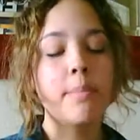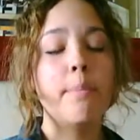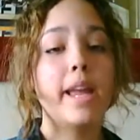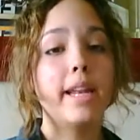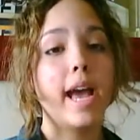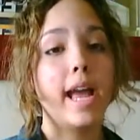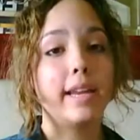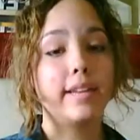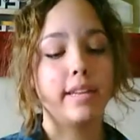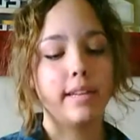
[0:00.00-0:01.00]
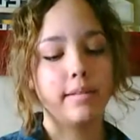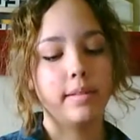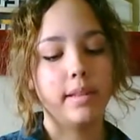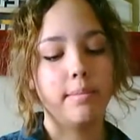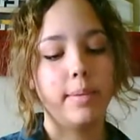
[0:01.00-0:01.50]
mankind
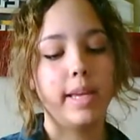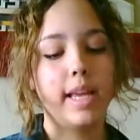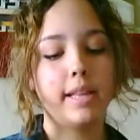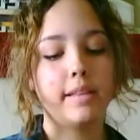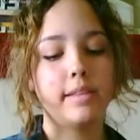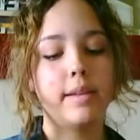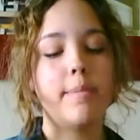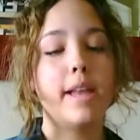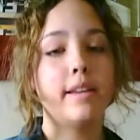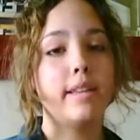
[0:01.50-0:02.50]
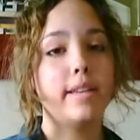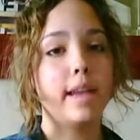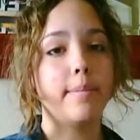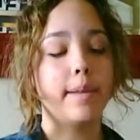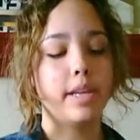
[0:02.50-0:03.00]
begins to mend the
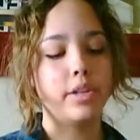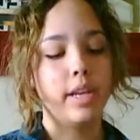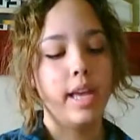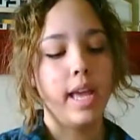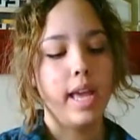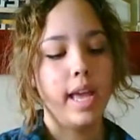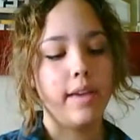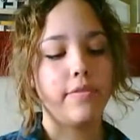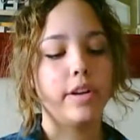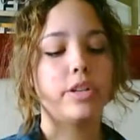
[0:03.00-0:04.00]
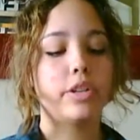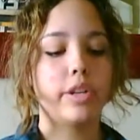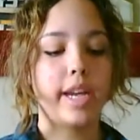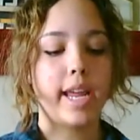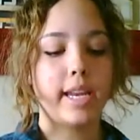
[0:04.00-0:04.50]
damage it
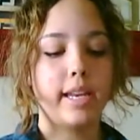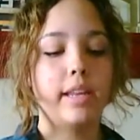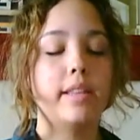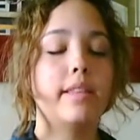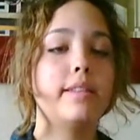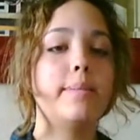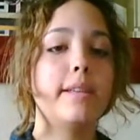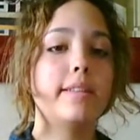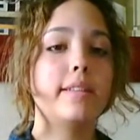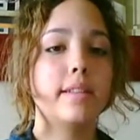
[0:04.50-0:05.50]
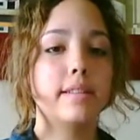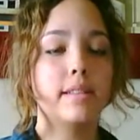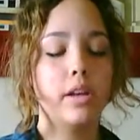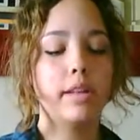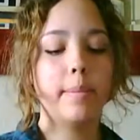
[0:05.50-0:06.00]
first created. The species is
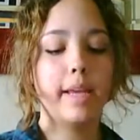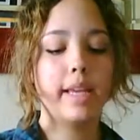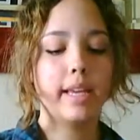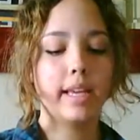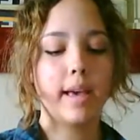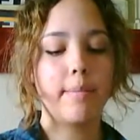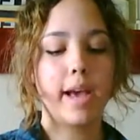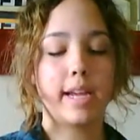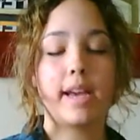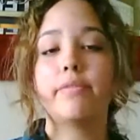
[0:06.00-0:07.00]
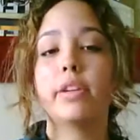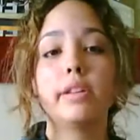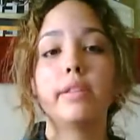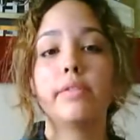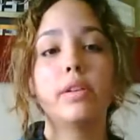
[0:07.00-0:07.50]
slowly making a comeback
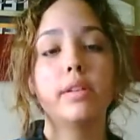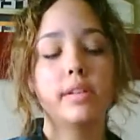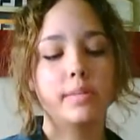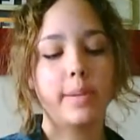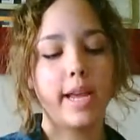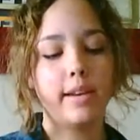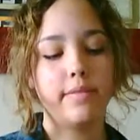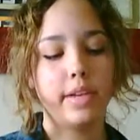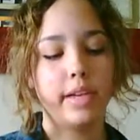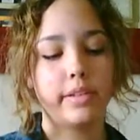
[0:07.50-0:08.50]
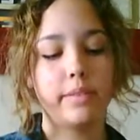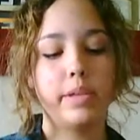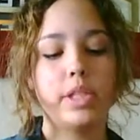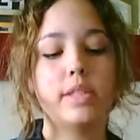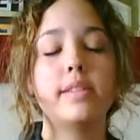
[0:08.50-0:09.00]
after a difficult span of years
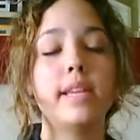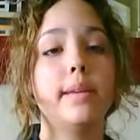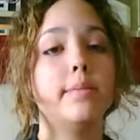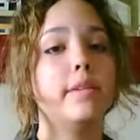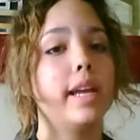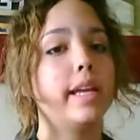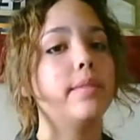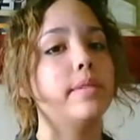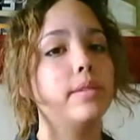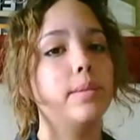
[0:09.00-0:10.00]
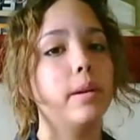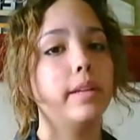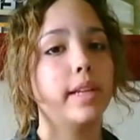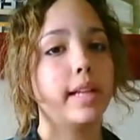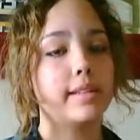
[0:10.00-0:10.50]
in which it seemed like it was the
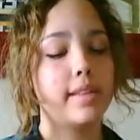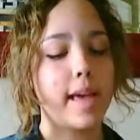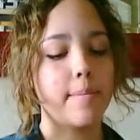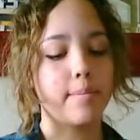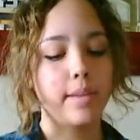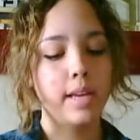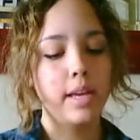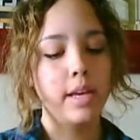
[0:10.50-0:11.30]
world against them.